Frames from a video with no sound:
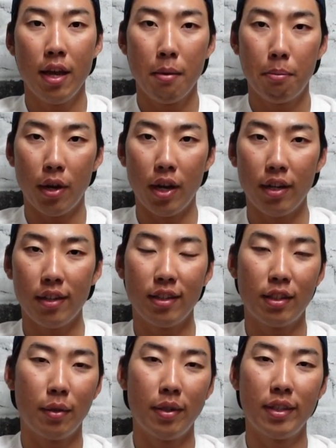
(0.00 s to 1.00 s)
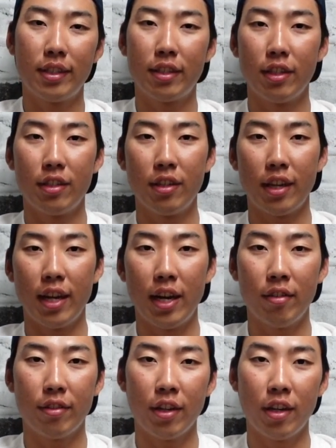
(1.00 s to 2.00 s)
But it's always good to get
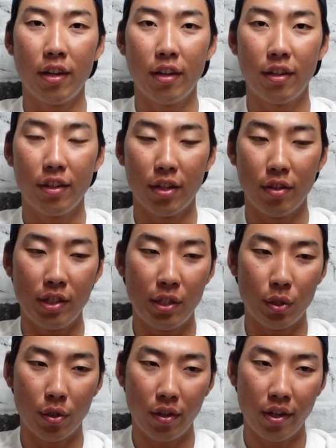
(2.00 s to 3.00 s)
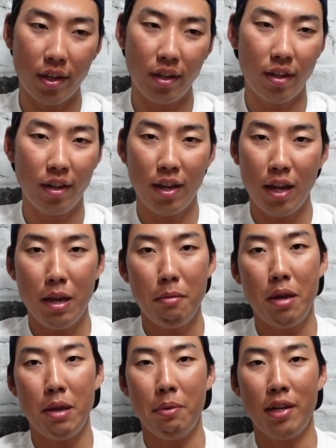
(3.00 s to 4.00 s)
out there, you know, enjoy and
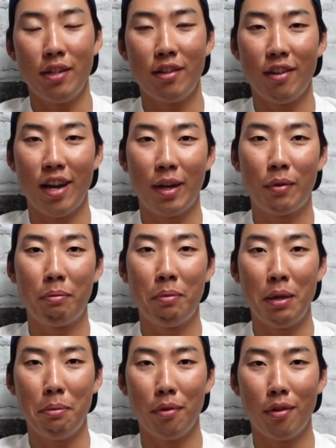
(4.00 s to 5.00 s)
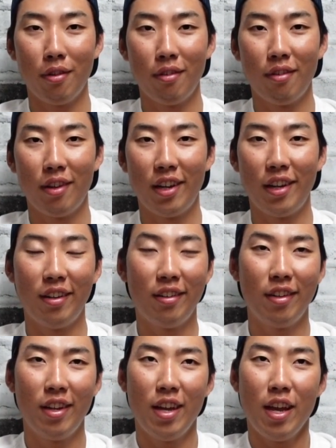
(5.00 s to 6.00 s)
maybe interact with people. And
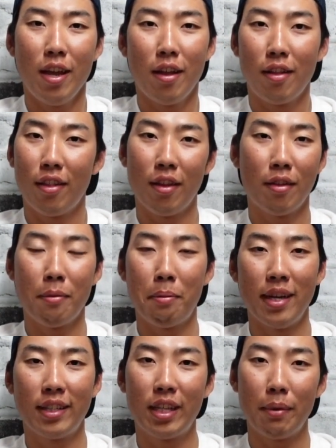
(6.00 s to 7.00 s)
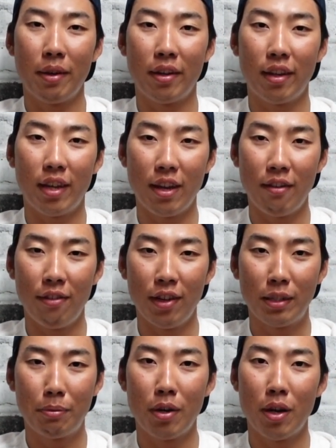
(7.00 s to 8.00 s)
the best tip I could give
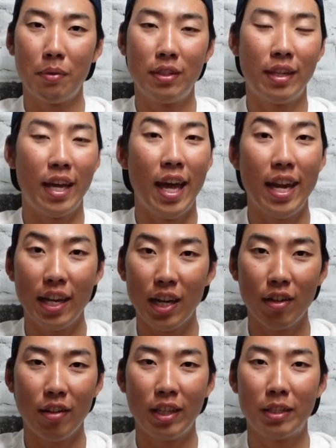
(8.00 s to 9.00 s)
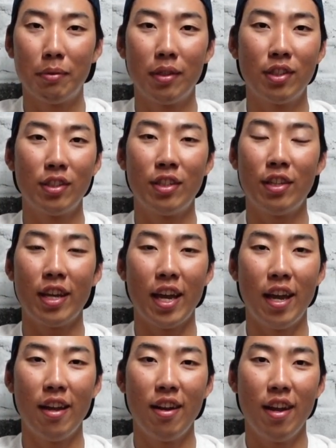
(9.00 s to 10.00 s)
is probably just heading out as much as you
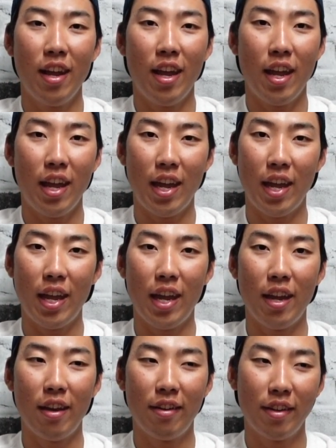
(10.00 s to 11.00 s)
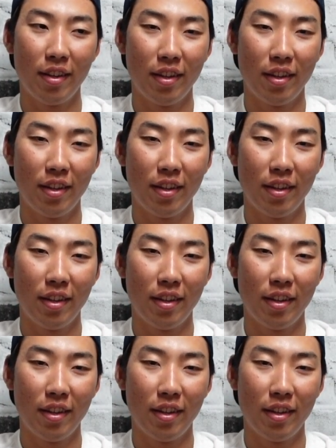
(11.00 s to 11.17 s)
can and